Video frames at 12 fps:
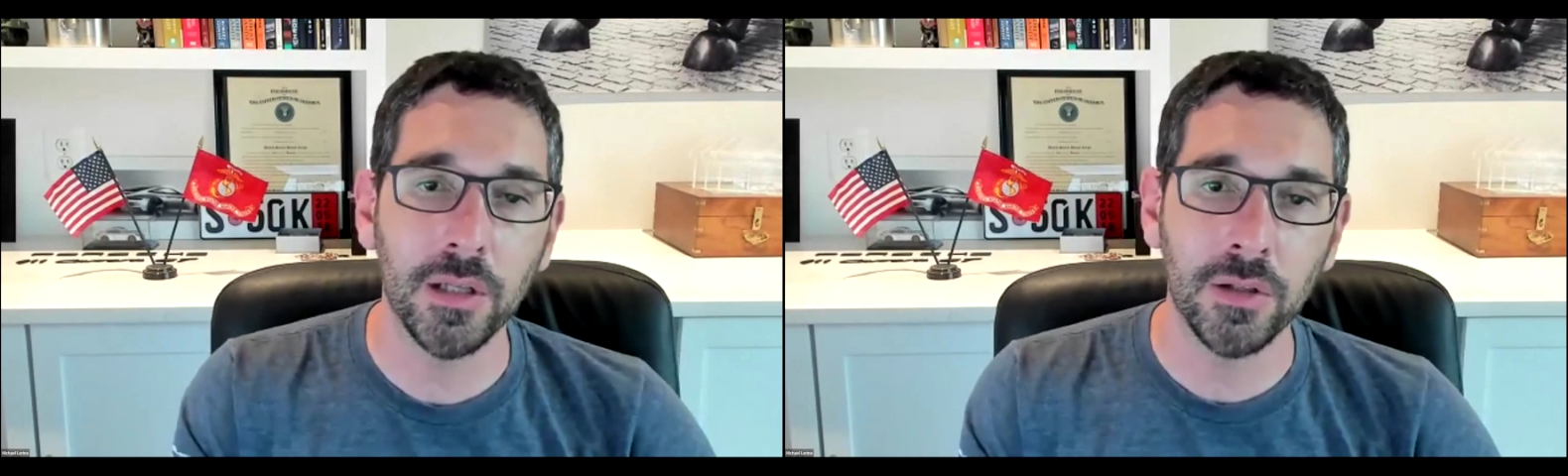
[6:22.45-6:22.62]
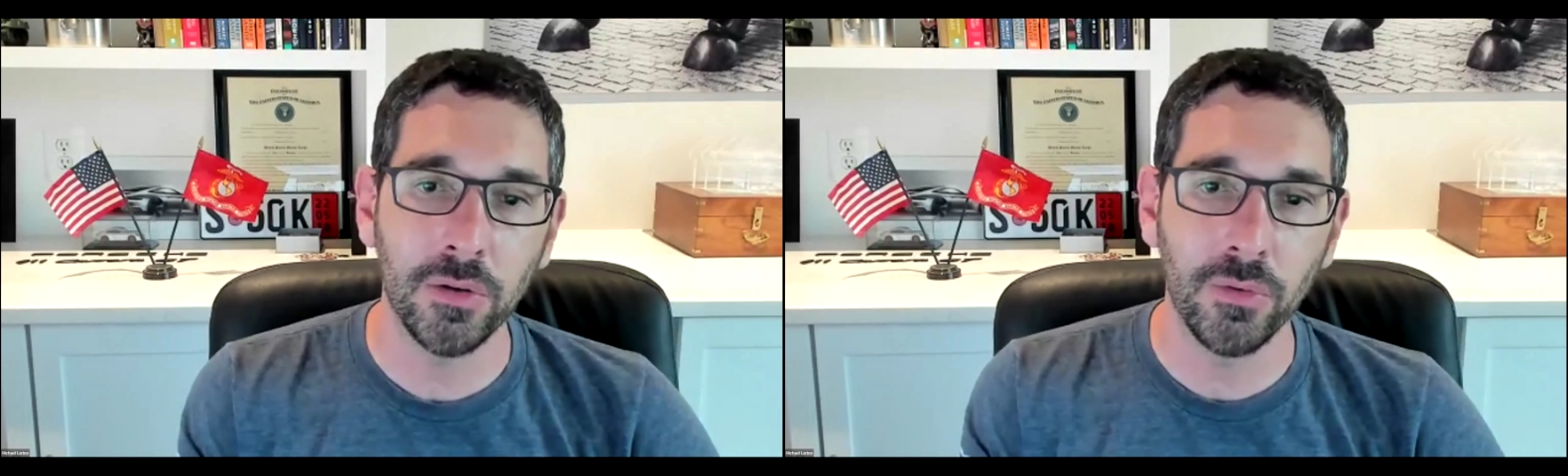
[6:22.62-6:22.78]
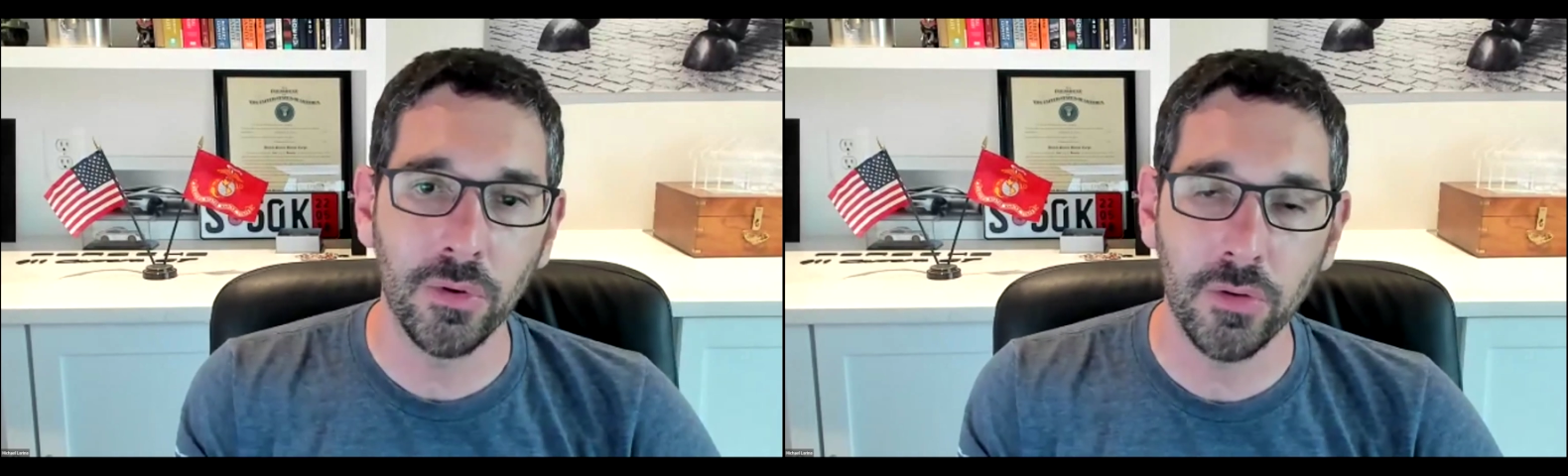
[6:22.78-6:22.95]
in the
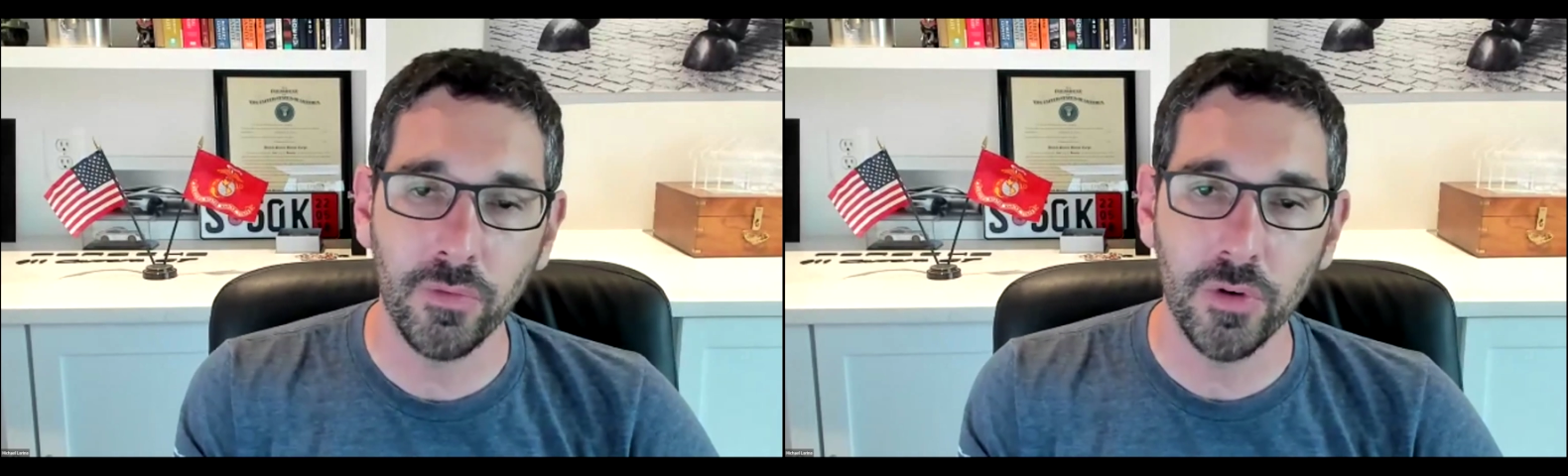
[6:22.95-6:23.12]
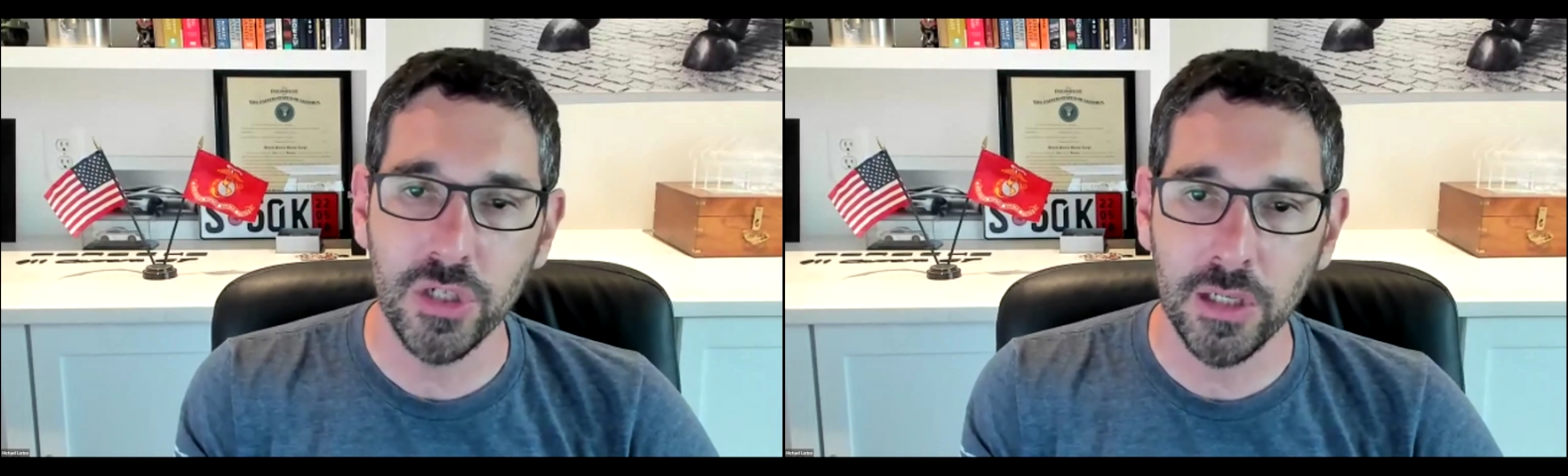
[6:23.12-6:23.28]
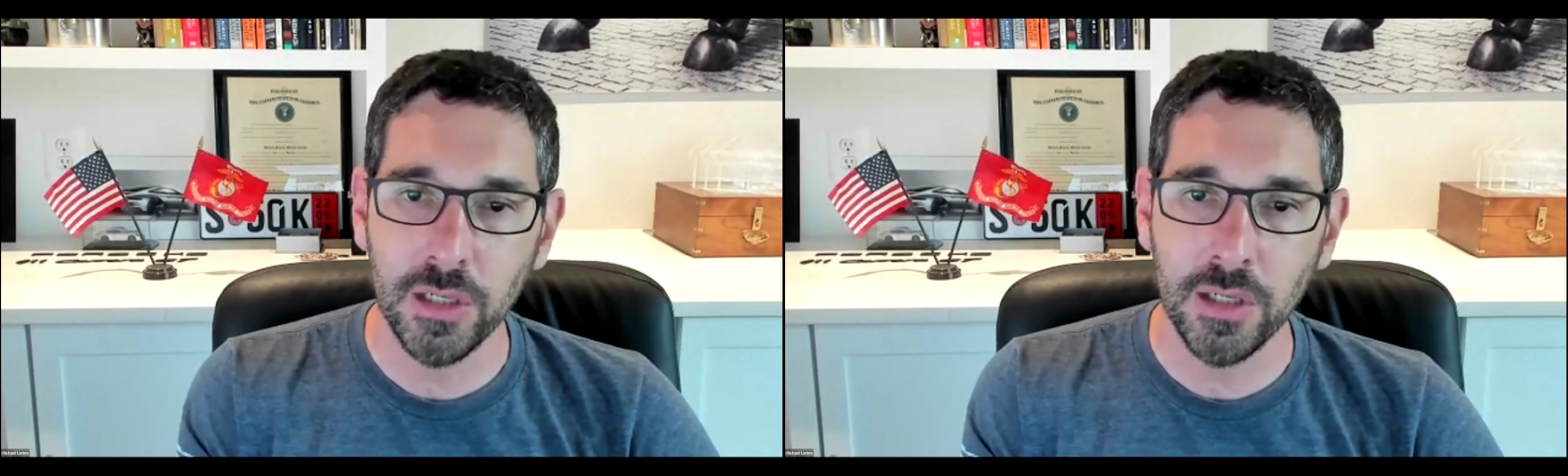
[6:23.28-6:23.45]
Northern
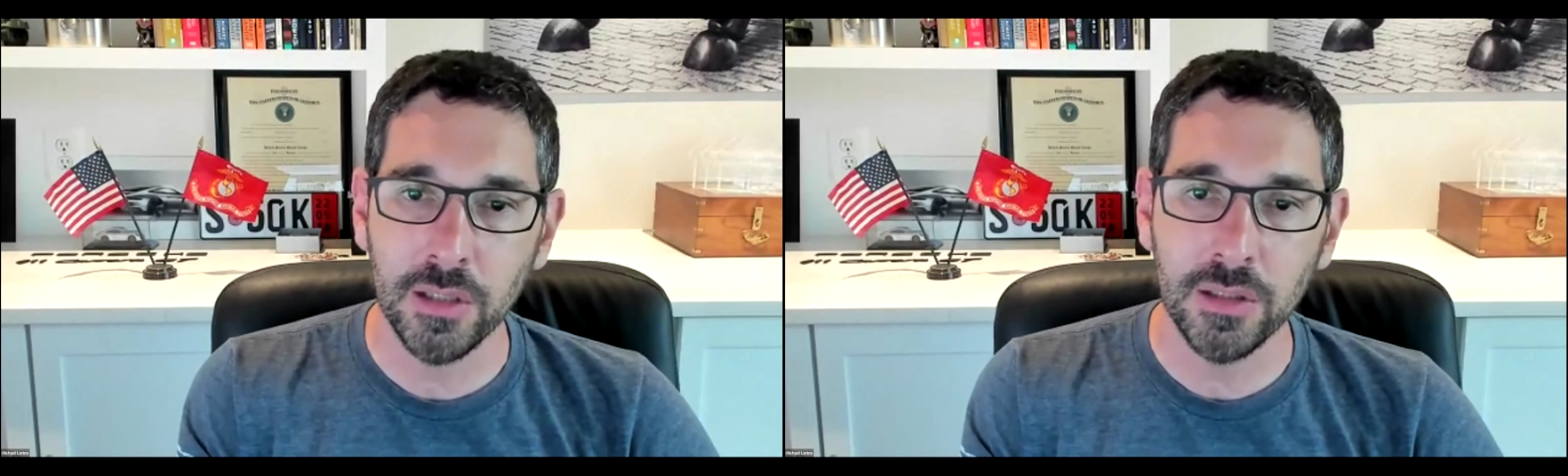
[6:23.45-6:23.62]
Virginia,